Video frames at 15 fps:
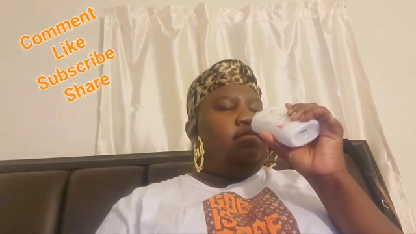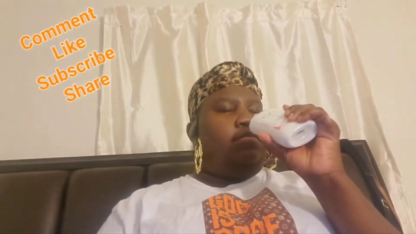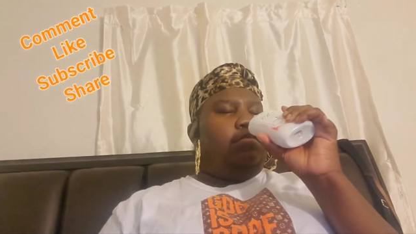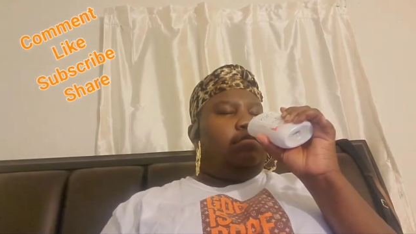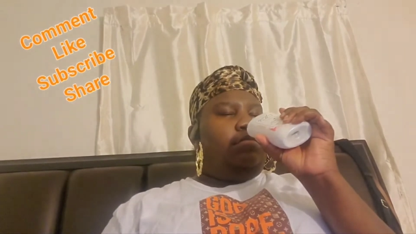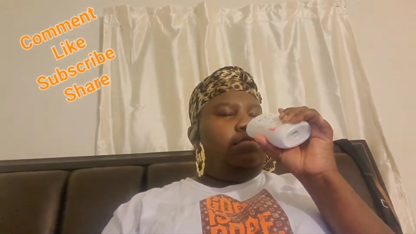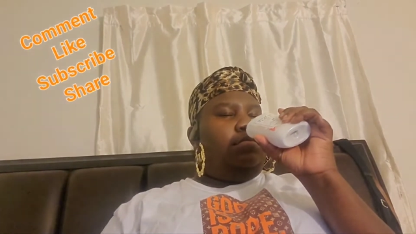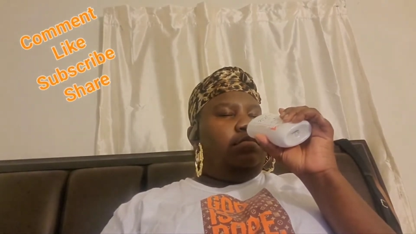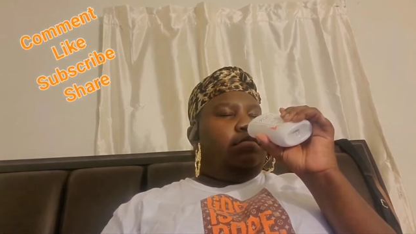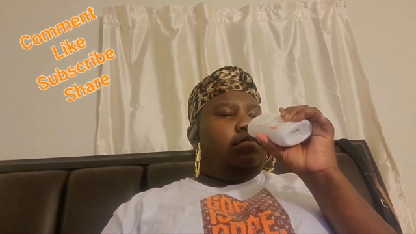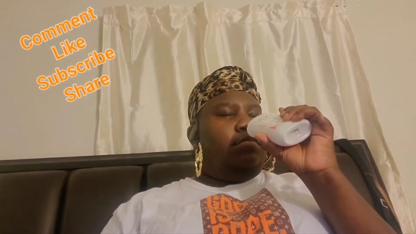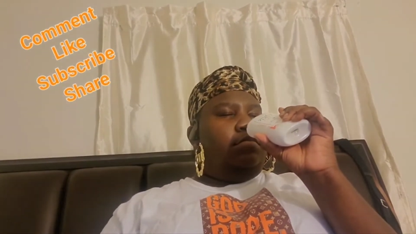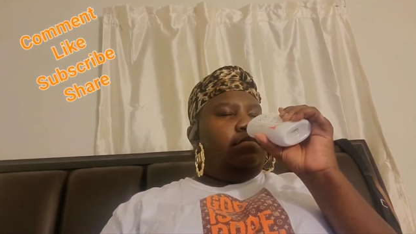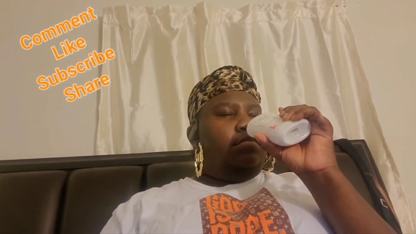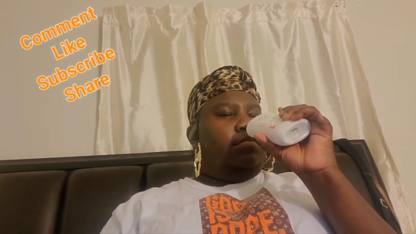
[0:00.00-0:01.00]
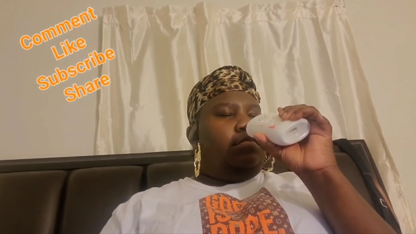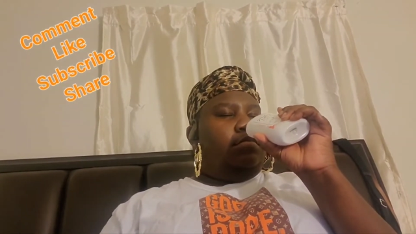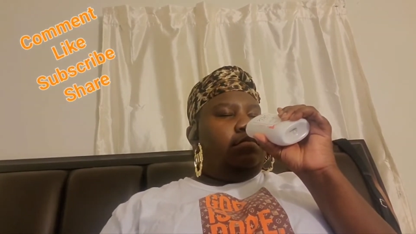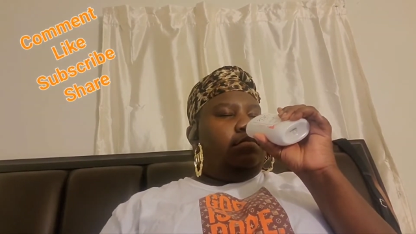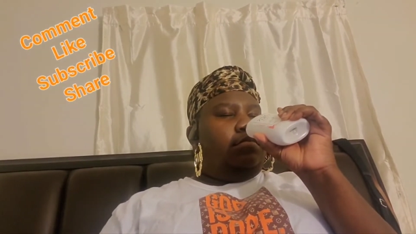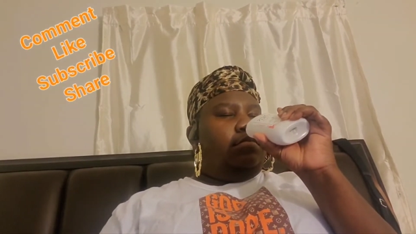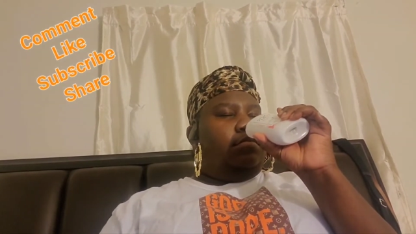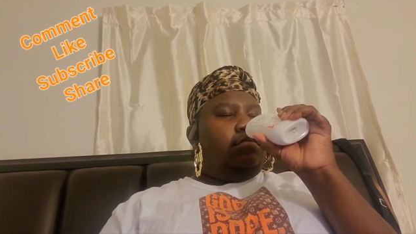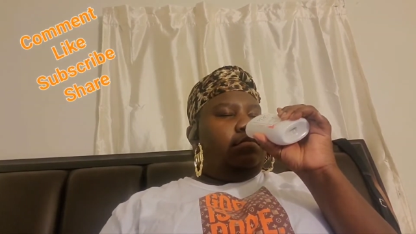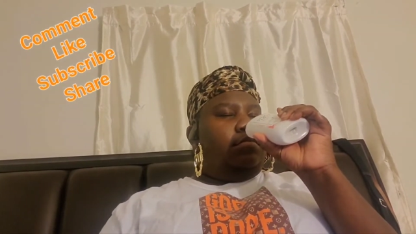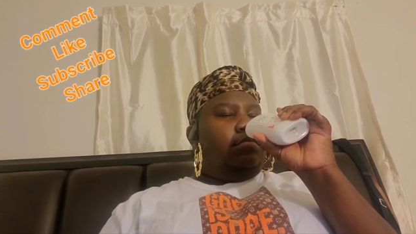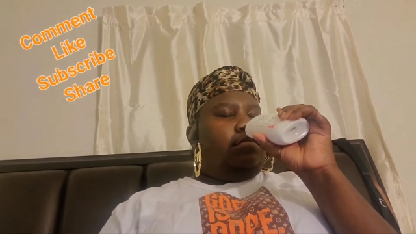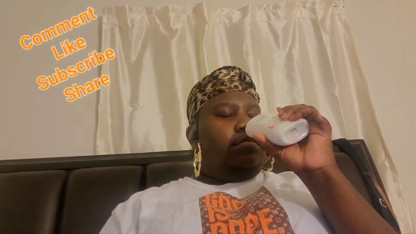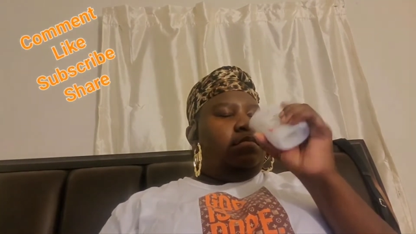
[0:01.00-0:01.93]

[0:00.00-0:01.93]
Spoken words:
No one is speaking in this clip.